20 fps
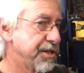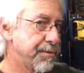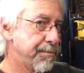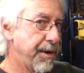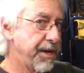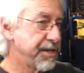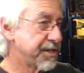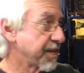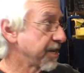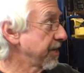engine
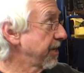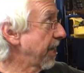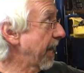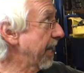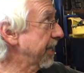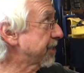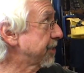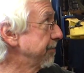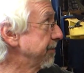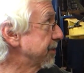bay's
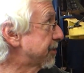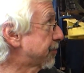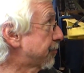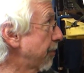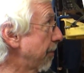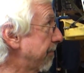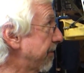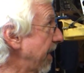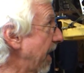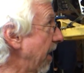actually been
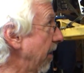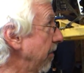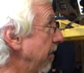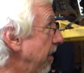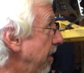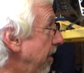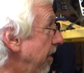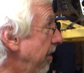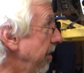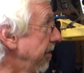stripped out.
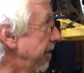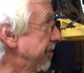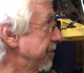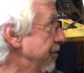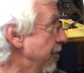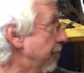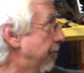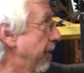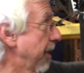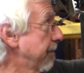There's
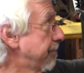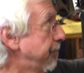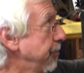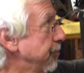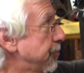no brake